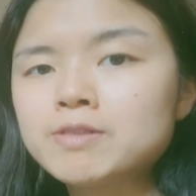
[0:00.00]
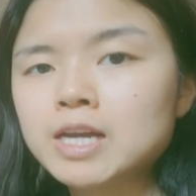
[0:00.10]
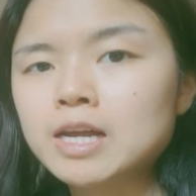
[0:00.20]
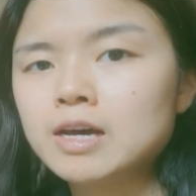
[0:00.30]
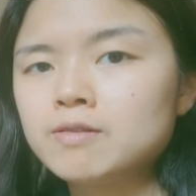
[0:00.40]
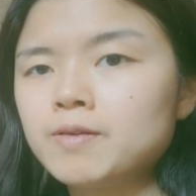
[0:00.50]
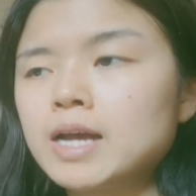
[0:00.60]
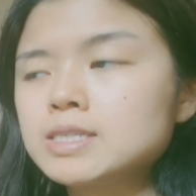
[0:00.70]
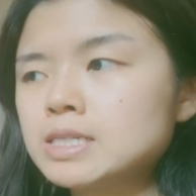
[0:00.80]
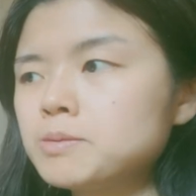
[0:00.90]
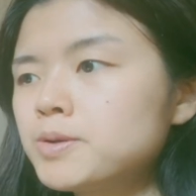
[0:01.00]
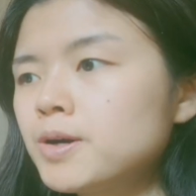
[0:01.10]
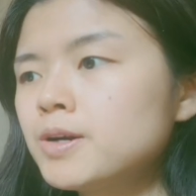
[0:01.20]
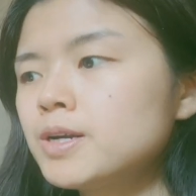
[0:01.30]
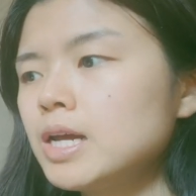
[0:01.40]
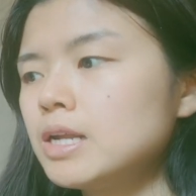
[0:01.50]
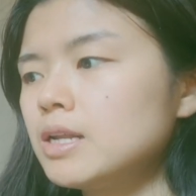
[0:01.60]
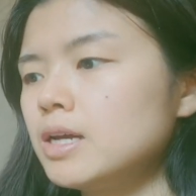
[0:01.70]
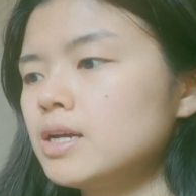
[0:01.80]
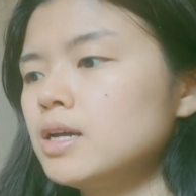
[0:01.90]
advocate of accessible art
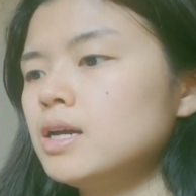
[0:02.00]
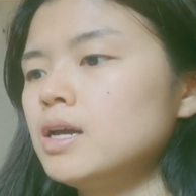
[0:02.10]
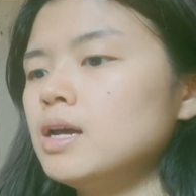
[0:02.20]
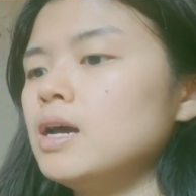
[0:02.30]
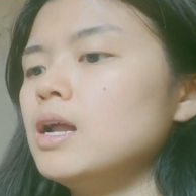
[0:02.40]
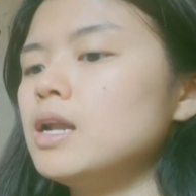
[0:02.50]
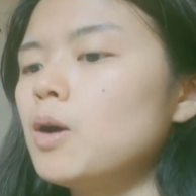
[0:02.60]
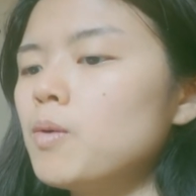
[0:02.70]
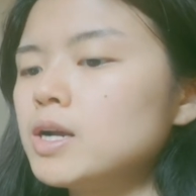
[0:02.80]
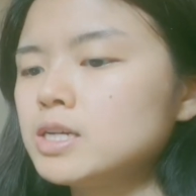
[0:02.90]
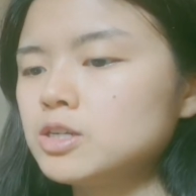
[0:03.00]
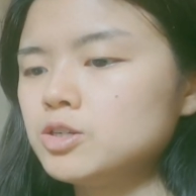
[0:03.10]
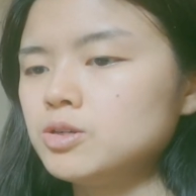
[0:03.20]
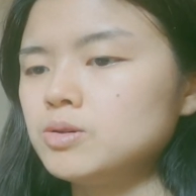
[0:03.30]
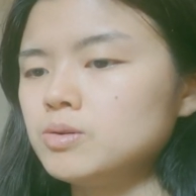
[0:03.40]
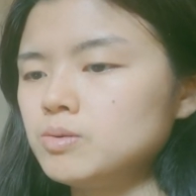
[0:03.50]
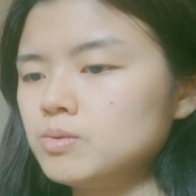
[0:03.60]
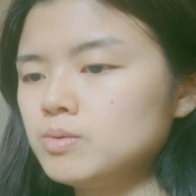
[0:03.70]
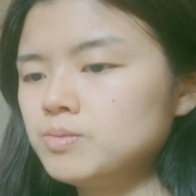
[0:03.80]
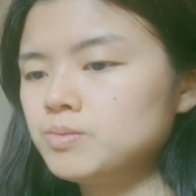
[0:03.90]
and like not wanting
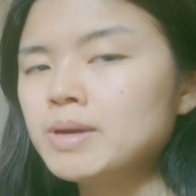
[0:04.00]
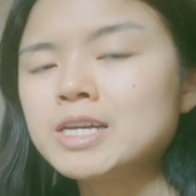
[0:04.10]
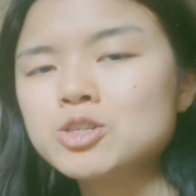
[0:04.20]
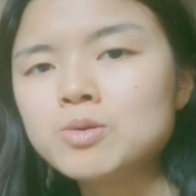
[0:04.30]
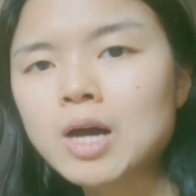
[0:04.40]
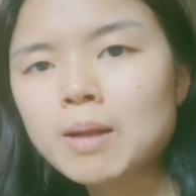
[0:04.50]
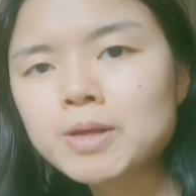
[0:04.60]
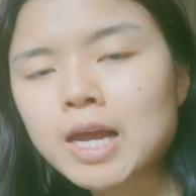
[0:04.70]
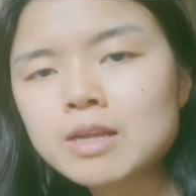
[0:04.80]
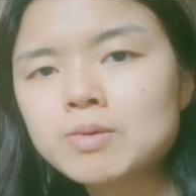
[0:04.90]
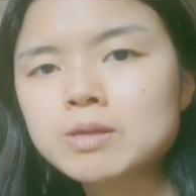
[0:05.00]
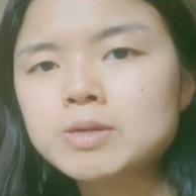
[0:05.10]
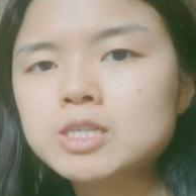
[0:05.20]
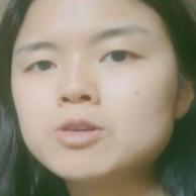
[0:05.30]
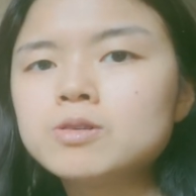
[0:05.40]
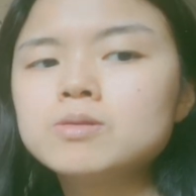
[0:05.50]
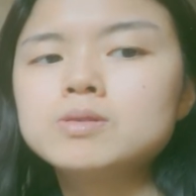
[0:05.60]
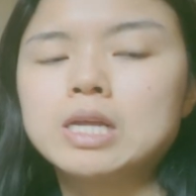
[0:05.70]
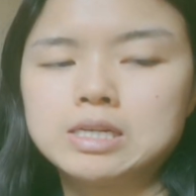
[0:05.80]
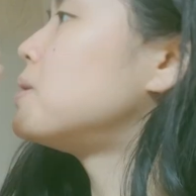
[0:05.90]
to make it too complicated with the
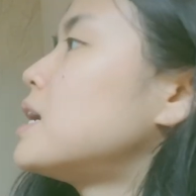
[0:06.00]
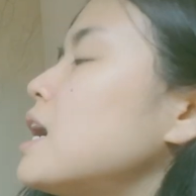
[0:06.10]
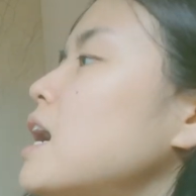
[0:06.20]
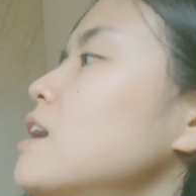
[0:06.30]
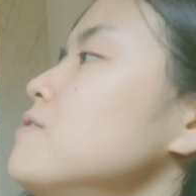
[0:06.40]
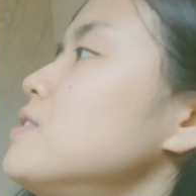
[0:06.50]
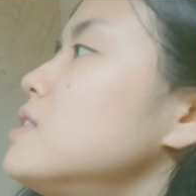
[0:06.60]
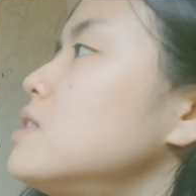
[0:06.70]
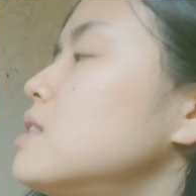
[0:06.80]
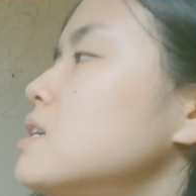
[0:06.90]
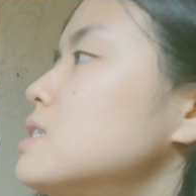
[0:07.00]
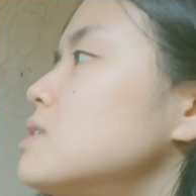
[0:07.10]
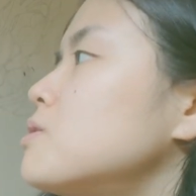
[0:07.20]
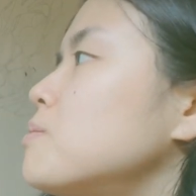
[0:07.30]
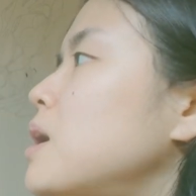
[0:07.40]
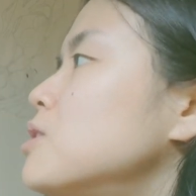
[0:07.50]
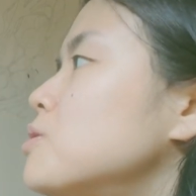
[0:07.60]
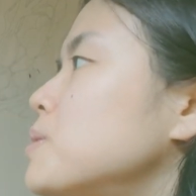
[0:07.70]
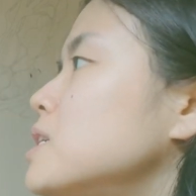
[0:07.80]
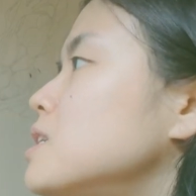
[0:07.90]
materials. But I have this sort of
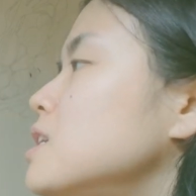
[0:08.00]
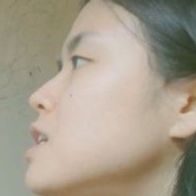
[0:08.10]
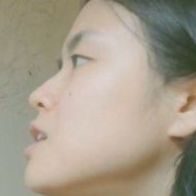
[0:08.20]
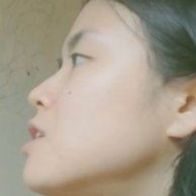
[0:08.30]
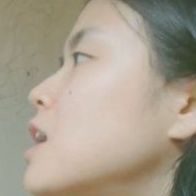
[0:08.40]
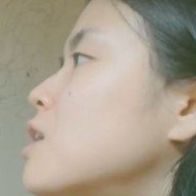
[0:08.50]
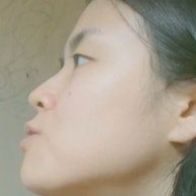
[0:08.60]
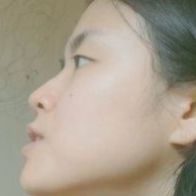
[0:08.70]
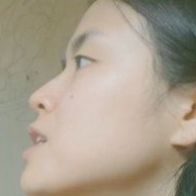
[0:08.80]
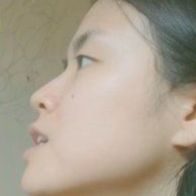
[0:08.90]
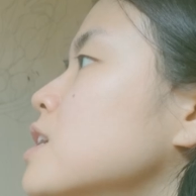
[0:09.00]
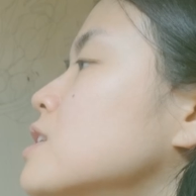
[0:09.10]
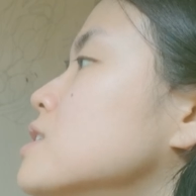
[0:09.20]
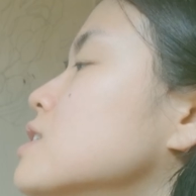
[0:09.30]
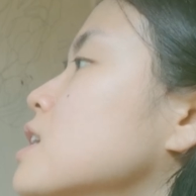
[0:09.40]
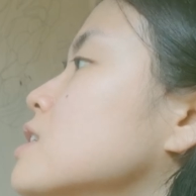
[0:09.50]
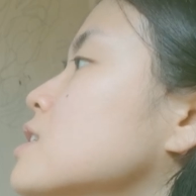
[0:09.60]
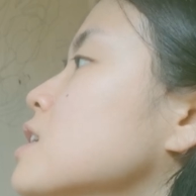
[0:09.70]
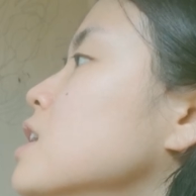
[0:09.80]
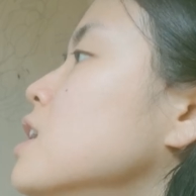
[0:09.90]
mantra pasted here, and I'll read it. It says,